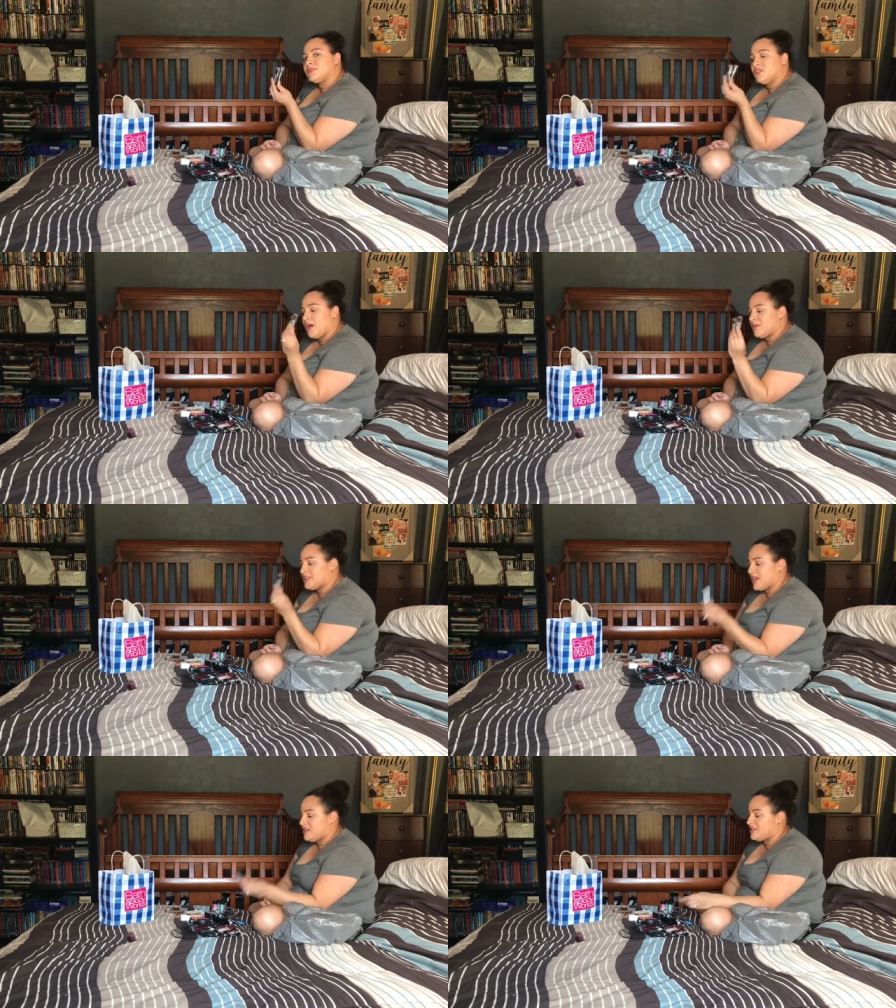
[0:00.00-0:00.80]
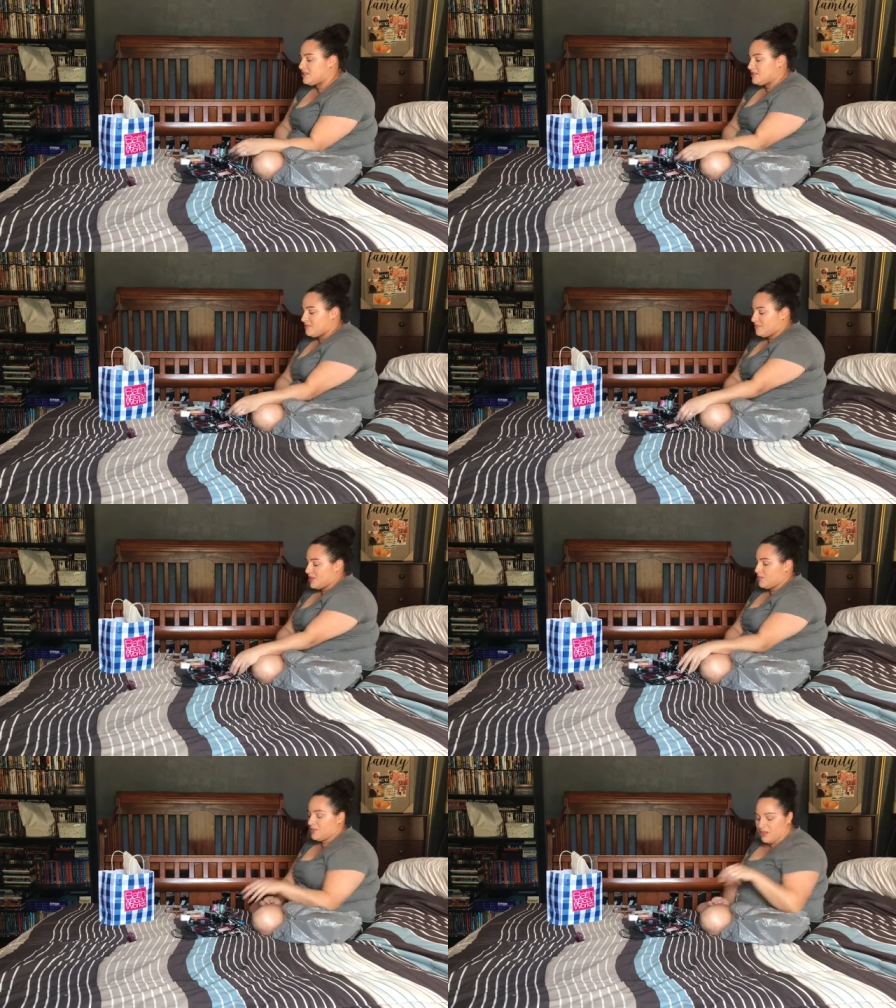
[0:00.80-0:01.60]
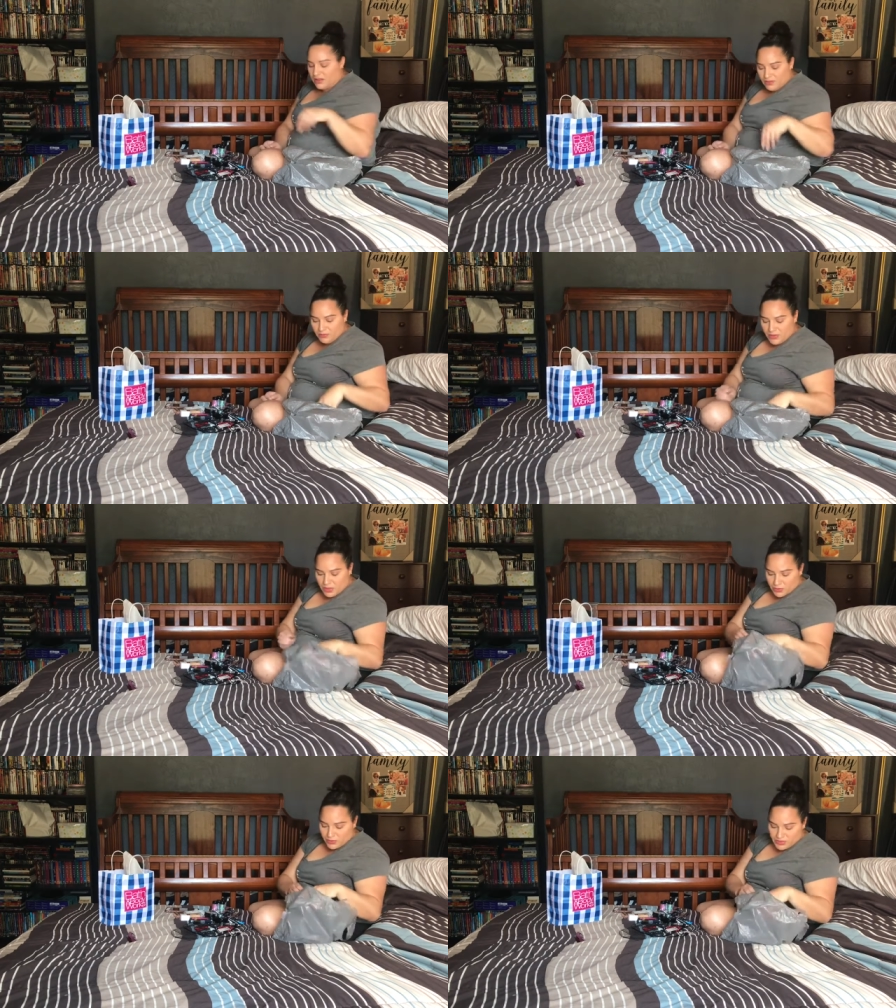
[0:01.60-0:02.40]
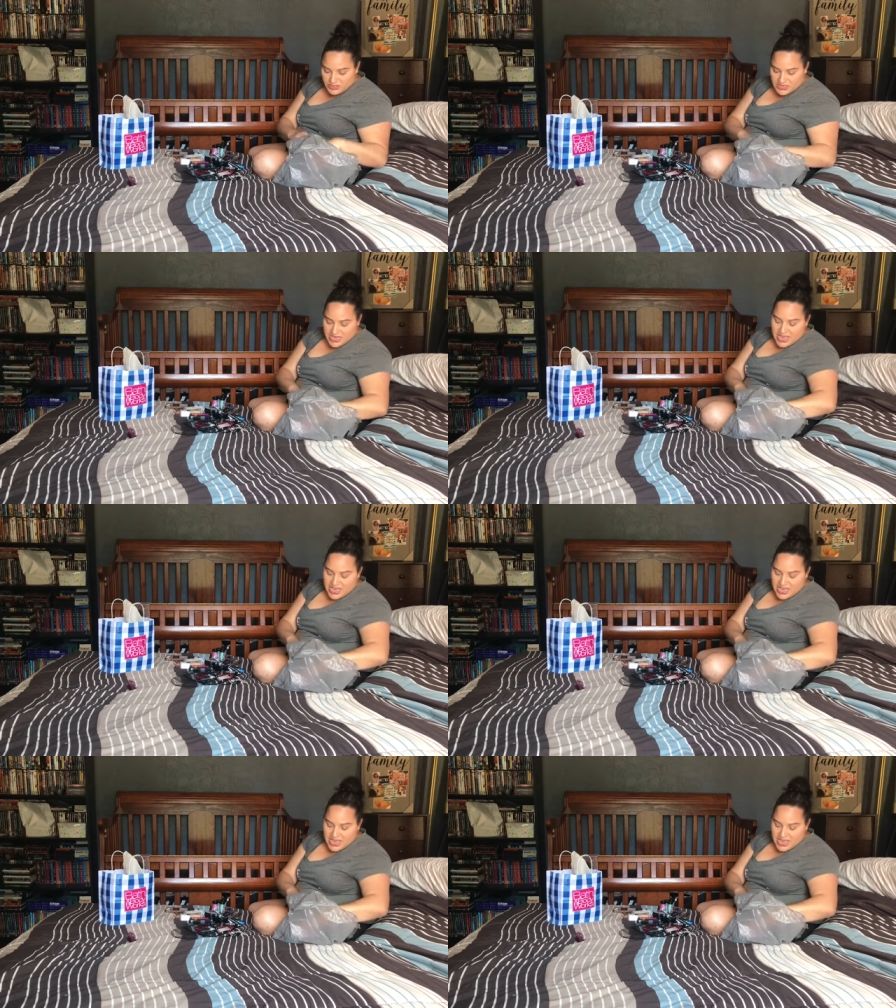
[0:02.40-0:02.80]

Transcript: So I'm excited to play with, uh, with those.